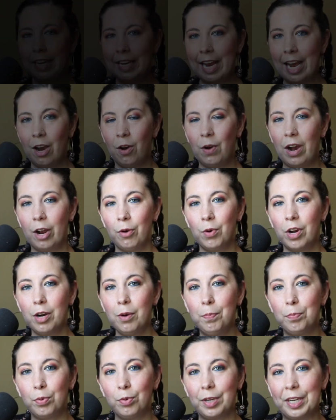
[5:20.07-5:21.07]
Now, I want to
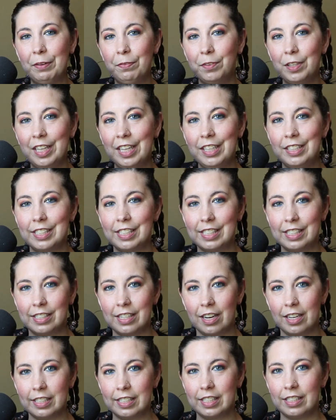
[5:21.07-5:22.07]
briefly
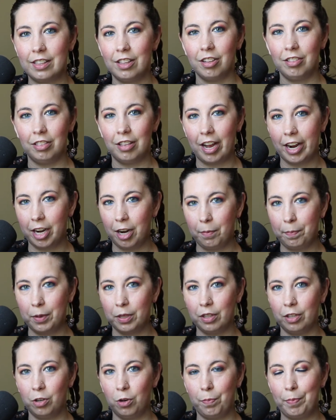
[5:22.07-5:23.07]
discuss the lineup a
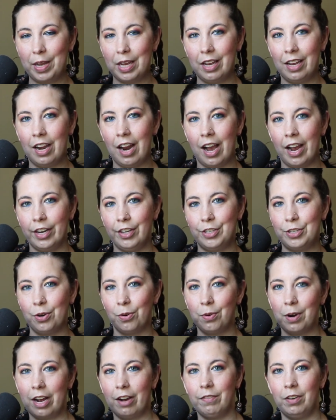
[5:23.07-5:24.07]
little bit. I
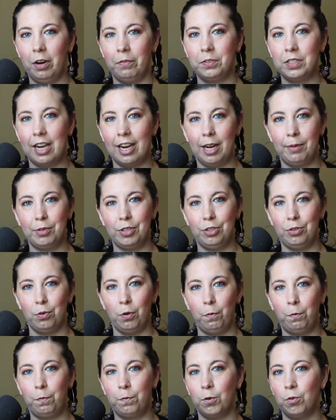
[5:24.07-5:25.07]
don't have enough time to do
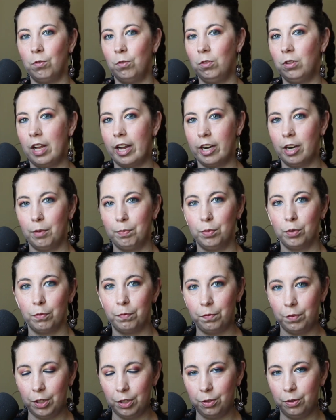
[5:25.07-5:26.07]
a full lineup
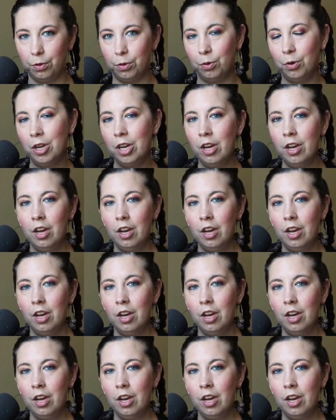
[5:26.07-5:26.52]
review.